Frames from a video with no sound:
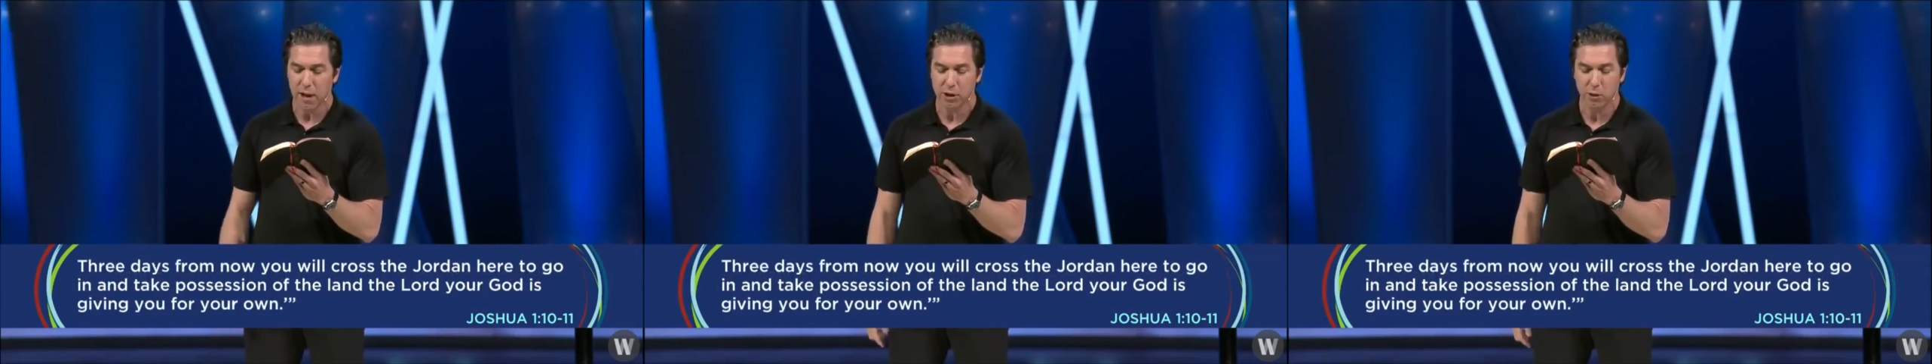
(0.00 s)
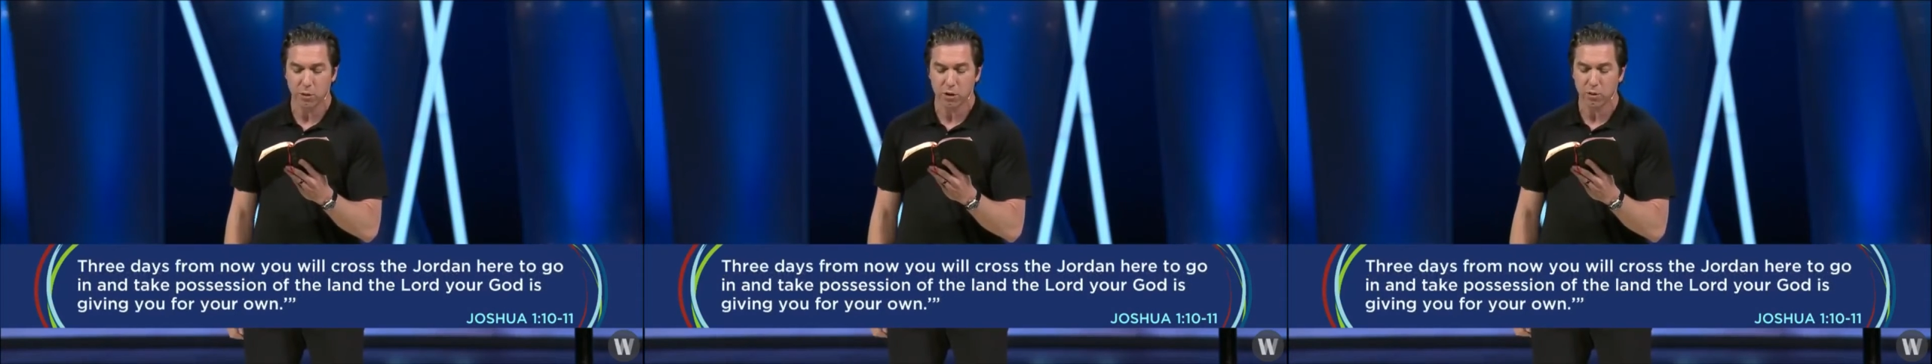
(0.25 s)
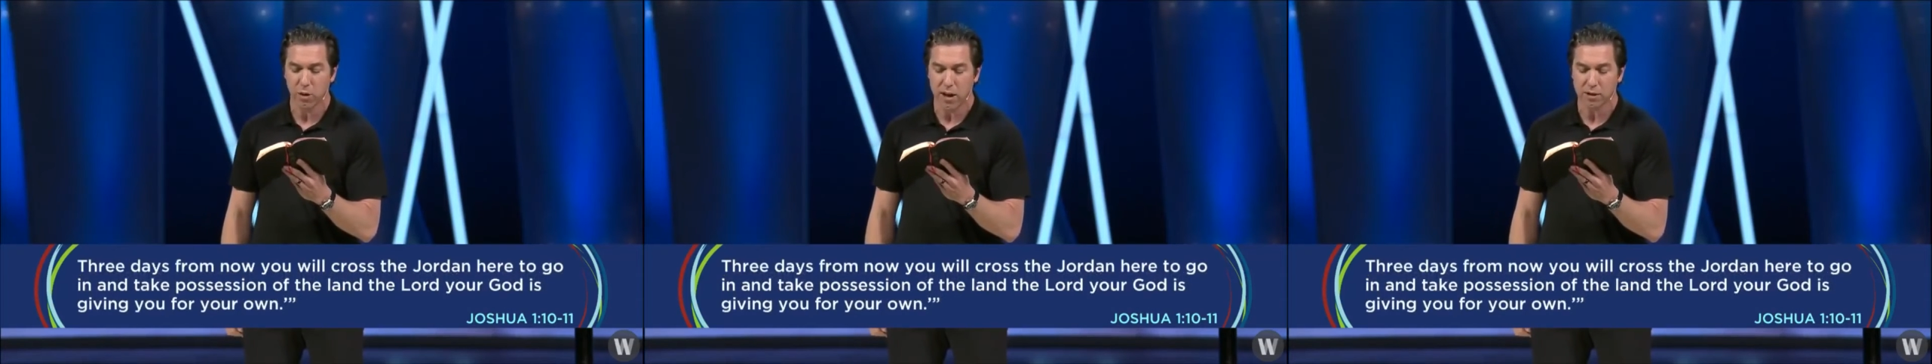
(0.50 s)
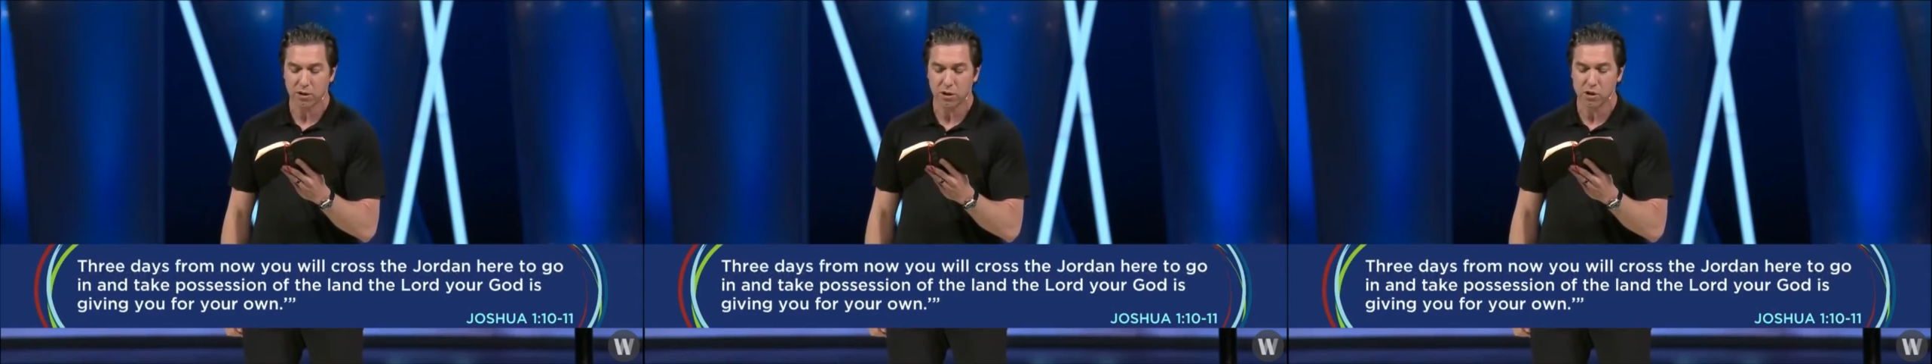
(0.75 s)
you will
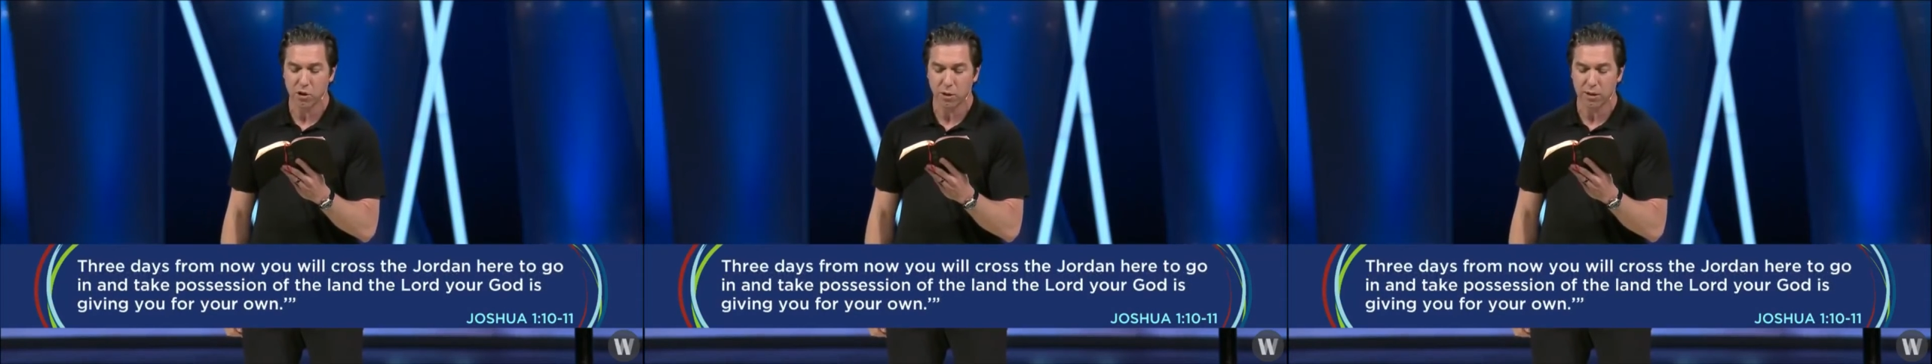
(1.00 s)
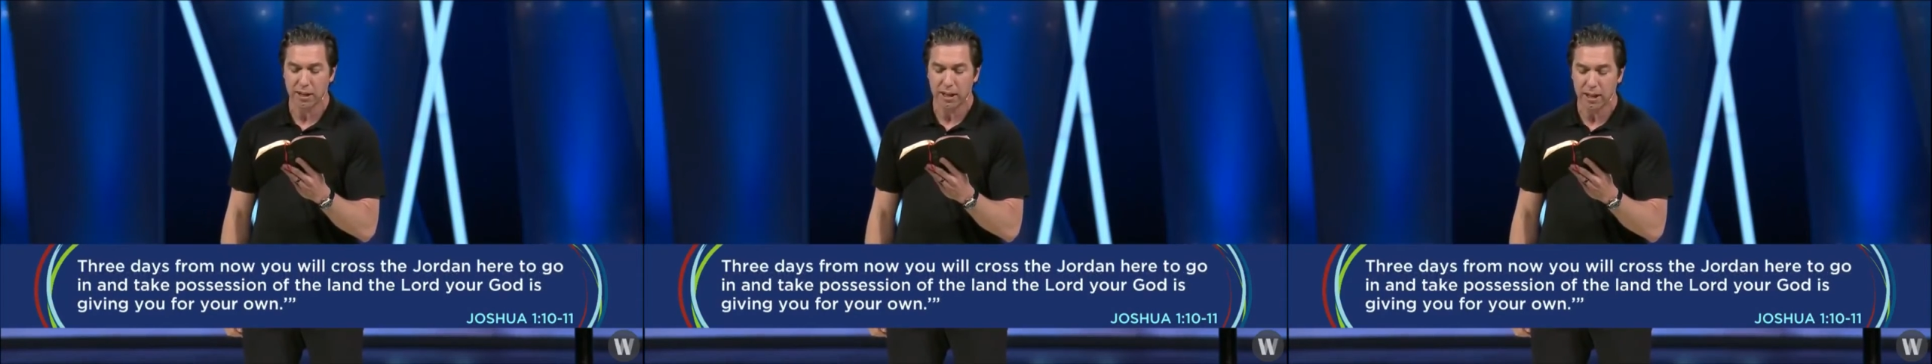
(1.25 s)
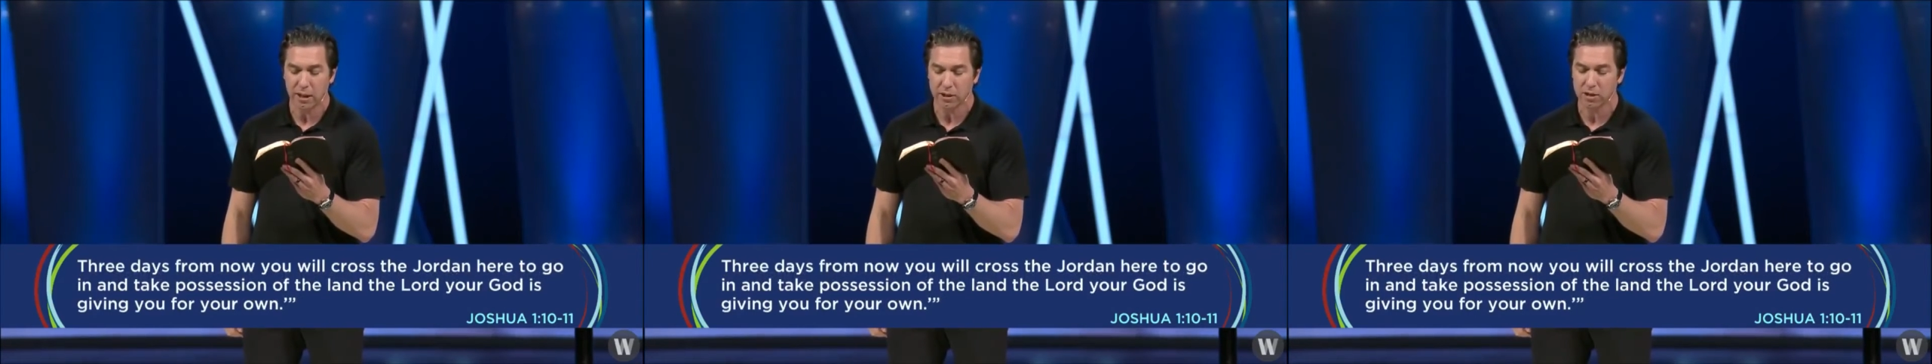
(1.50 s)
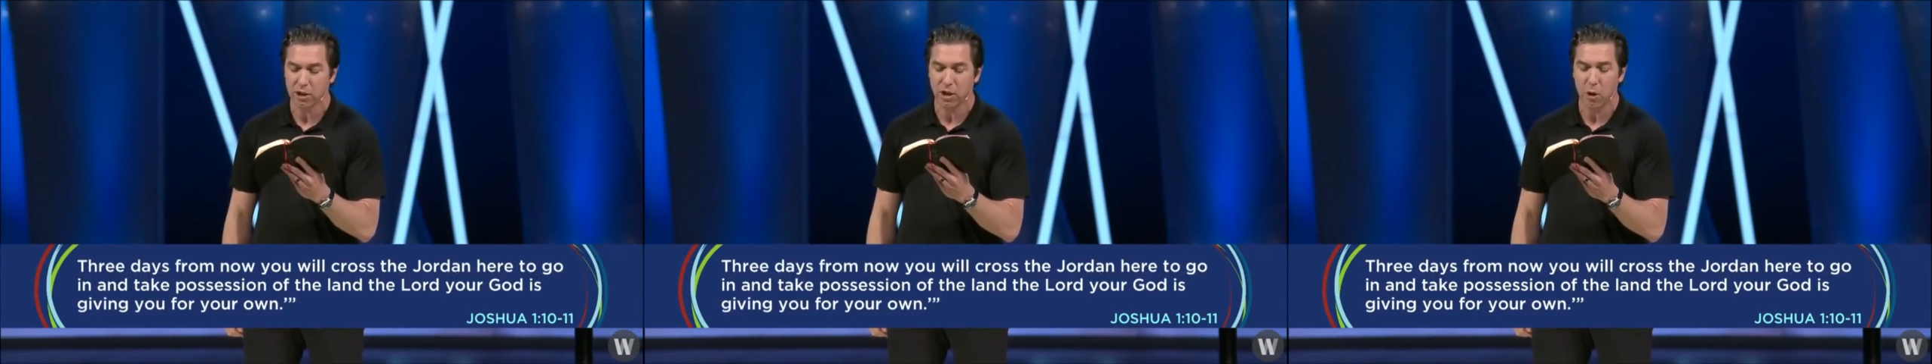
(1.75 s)
cross the Jordan here
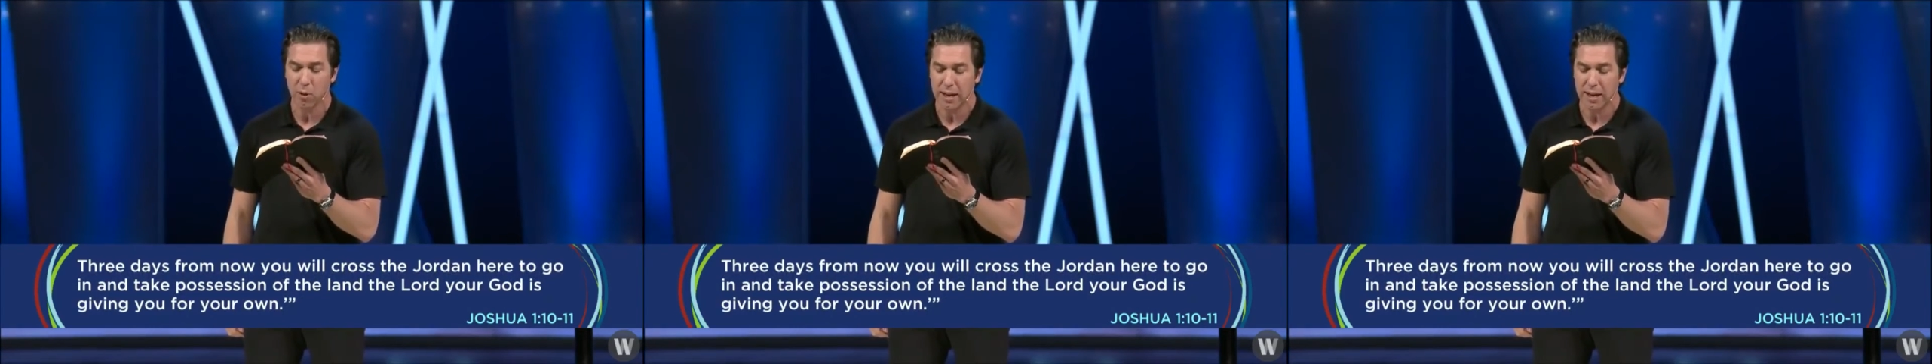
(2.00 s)
to go